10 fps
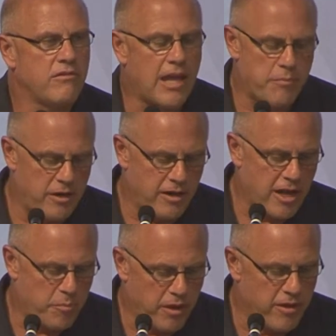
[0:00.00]
It's happened in a
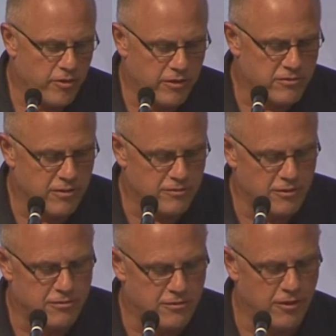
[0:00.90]
couple other
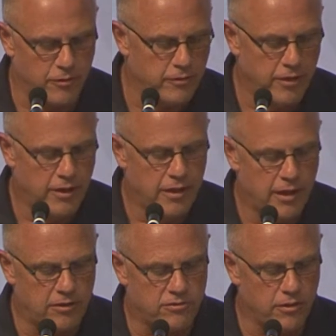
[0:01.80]
instances too.
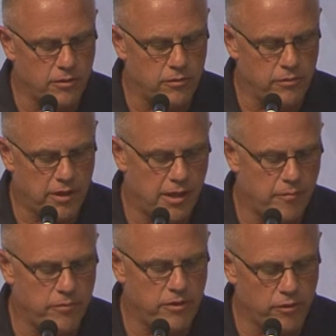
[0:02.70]
And so,
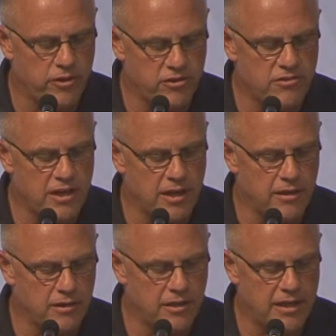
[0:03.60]
you know, you just need
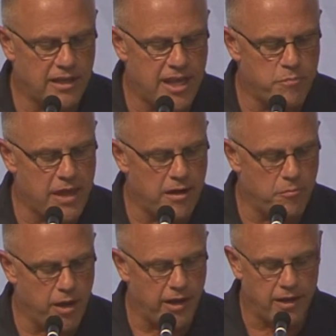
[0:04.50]
to keep that
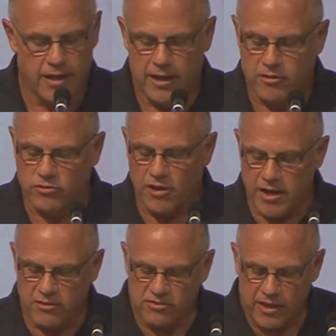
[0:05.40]
in mind. Goes
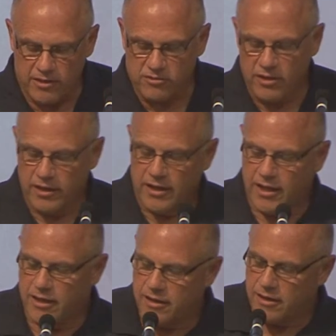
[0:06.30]
on and says,
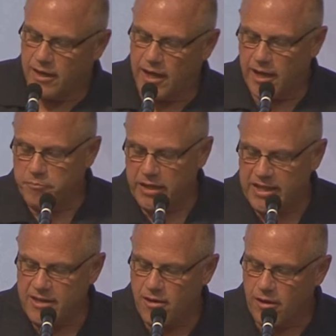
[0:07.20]
but
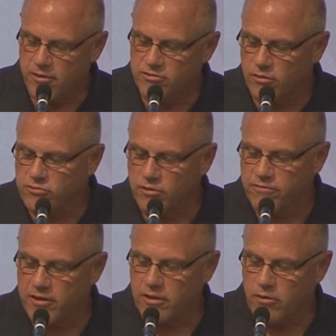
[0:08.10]
he honors those who
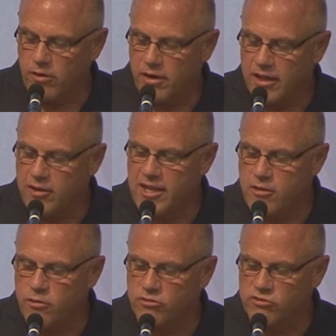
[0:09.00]
fear the Lord. He
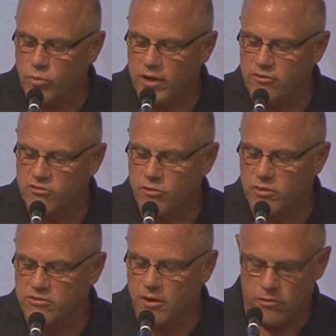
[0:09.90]
who swears to
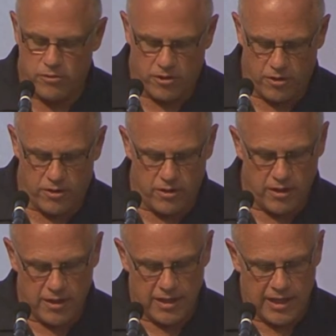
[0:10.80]
his own hurt
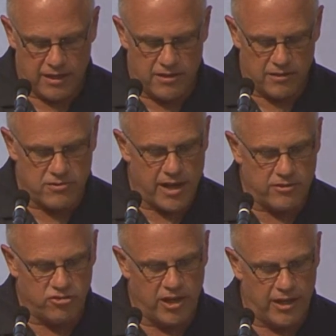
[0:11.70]
and does
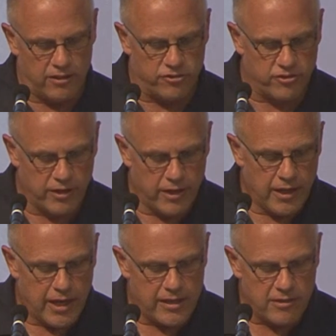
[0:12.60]
not change.
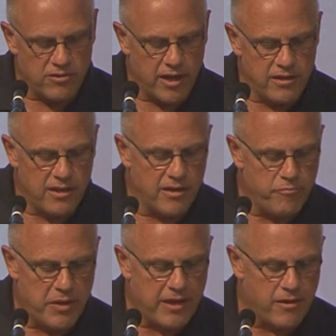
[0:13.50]
And that's the idea
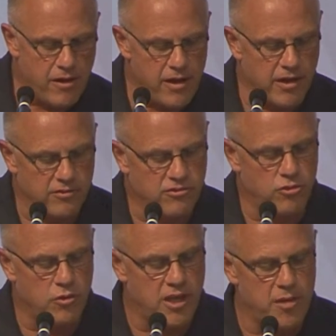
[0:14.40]
of being honest.
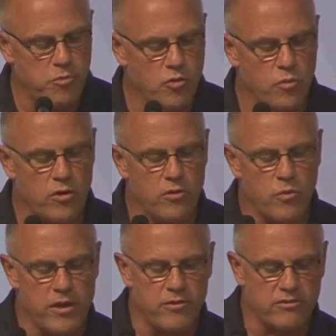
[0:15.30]
You keep your
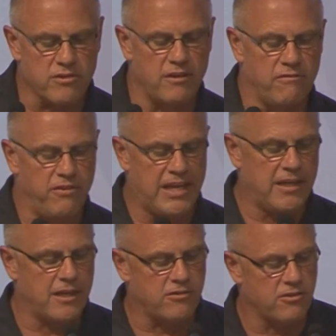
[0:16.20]
word whether it's
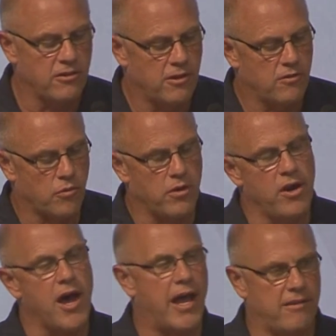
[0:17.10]
convenient or
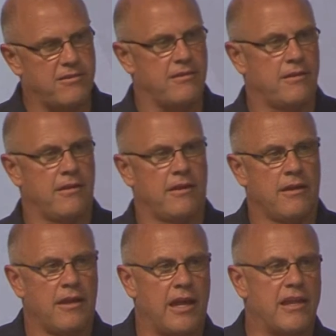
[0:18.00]
not.
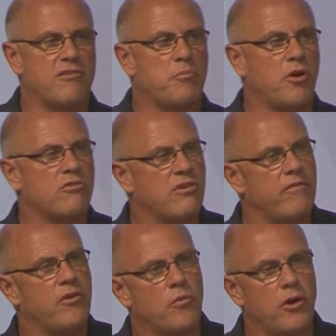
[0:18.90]
And that's a person
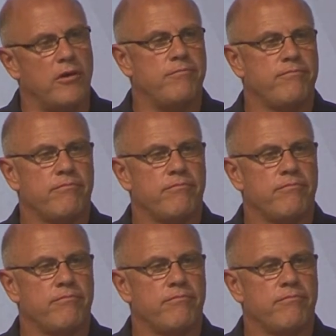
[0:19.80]
of their word.